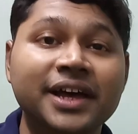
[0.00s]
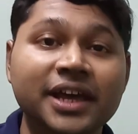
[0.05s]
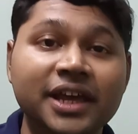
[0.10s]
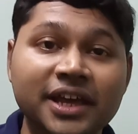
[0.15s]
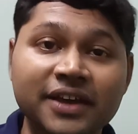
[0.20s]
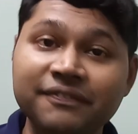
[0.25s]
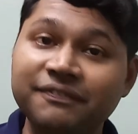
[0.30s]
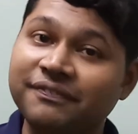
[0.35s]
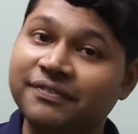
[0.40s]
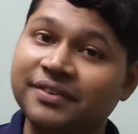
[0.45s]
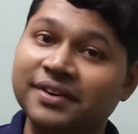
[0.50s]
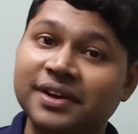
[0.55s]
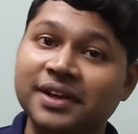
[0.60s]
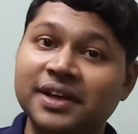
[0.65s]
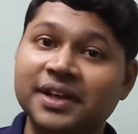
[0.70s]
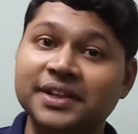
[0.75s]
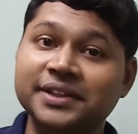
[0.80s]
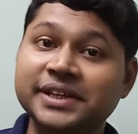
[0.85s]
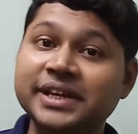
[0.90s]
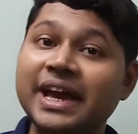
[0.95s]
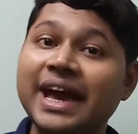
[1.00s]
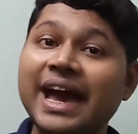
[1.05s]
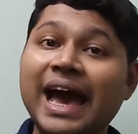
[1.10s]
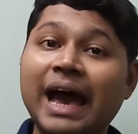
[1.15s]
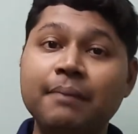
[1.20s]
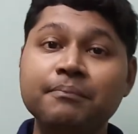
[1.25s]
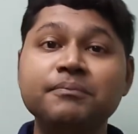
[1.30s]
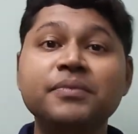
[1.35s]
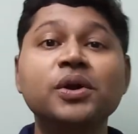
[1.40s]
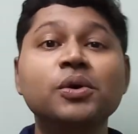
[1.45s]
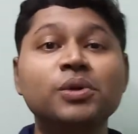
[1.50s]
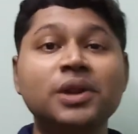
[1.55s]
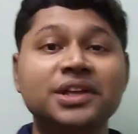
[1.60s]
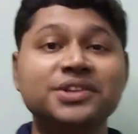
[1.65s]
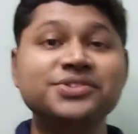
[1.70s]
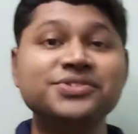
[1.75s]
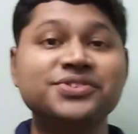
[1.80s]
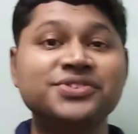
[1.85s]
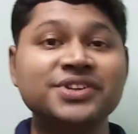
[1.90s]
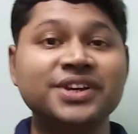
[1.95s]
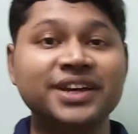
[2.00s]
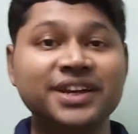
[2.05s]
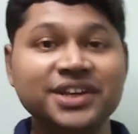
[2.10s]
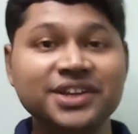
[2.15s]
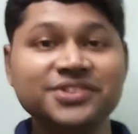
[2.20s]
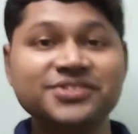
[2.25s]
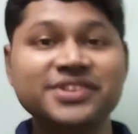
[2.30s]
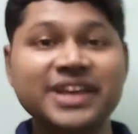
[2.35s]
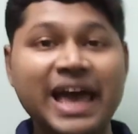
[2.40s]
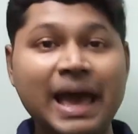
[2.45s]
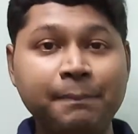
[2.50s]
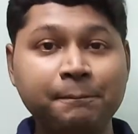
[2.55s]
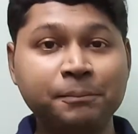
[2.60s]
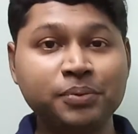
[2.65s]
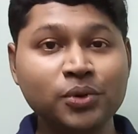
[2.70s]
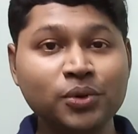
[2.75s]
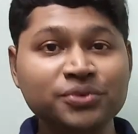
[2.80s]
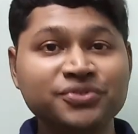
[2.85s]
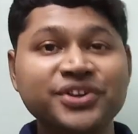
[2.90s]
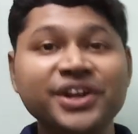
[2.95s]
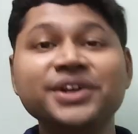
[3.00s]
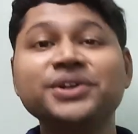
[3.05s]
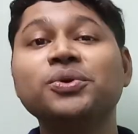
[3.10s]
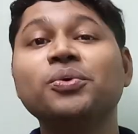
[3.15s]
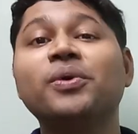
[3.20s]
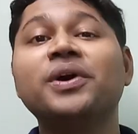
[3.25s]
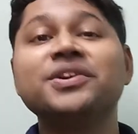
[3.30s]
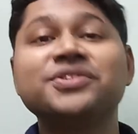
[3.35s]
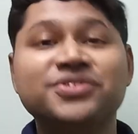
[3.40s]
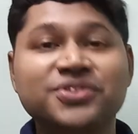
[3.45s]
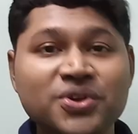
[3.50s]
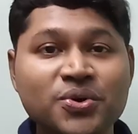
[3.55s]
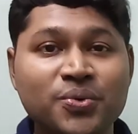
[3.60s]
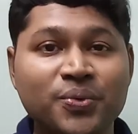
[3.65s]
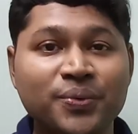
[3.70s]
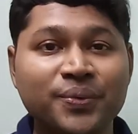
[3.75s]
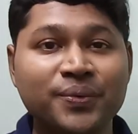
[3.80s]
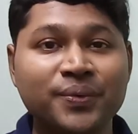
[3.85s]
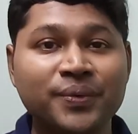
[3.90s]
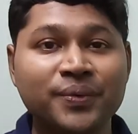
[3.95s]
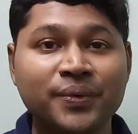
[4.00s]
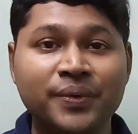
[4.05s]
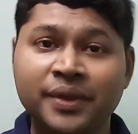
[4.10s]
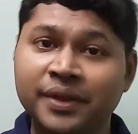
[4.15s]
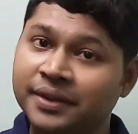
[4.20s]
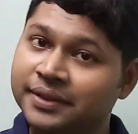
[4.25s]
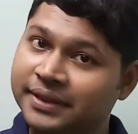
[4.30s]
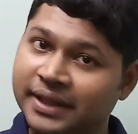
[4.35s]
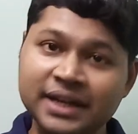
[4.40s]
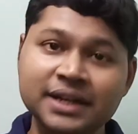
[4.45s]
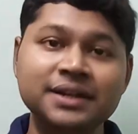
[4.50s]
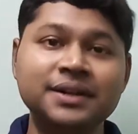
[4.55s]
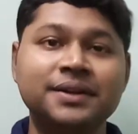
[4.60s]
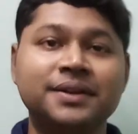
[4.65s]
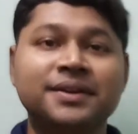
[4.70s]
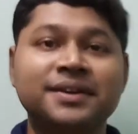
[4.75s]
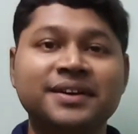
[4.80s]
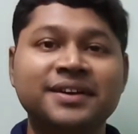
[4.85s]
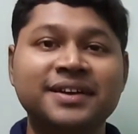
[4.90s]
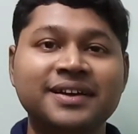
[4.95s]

if the ambulance is approaching towards you, then